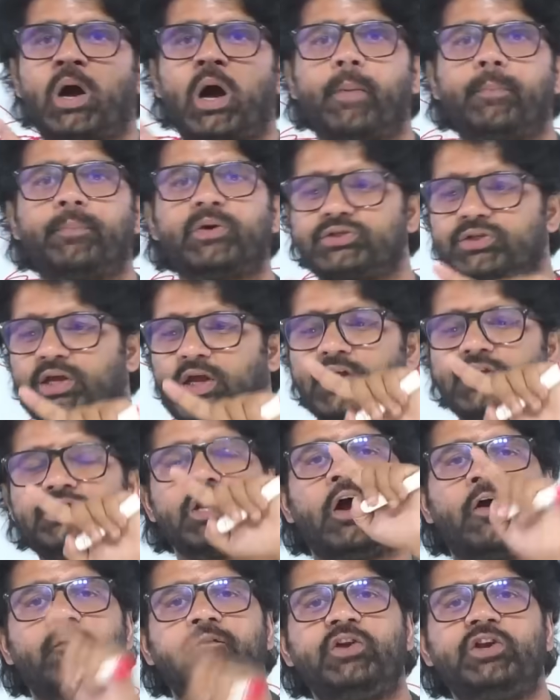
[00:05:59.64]
upper stage,
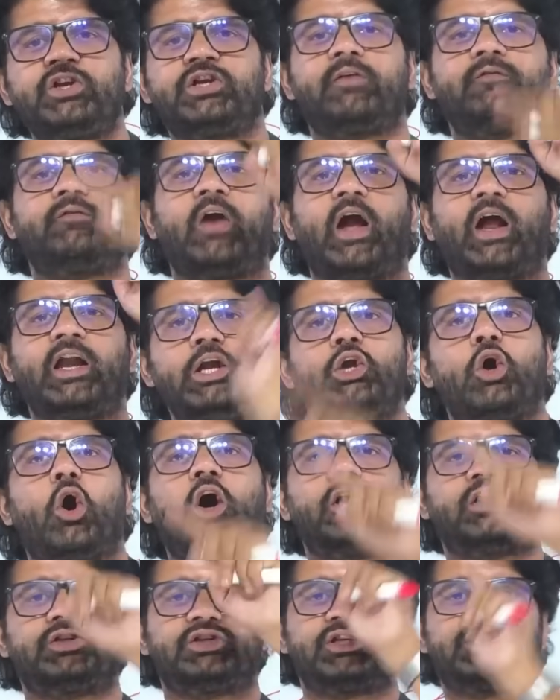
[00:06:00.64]
V-shaped valley,
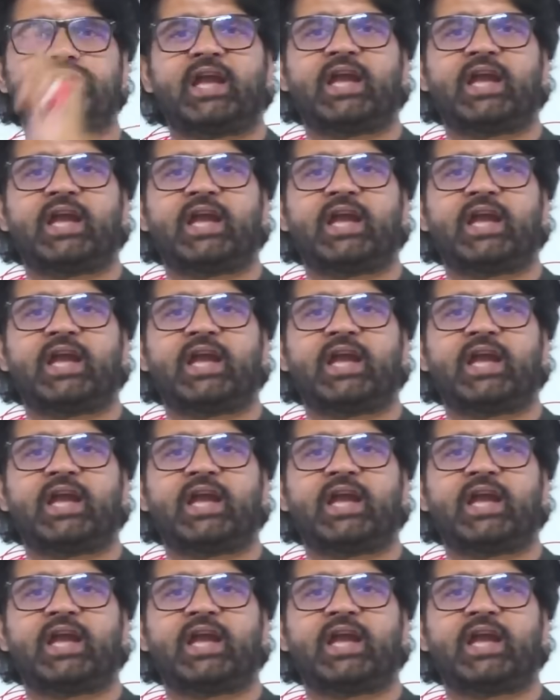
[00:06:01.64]
gorges,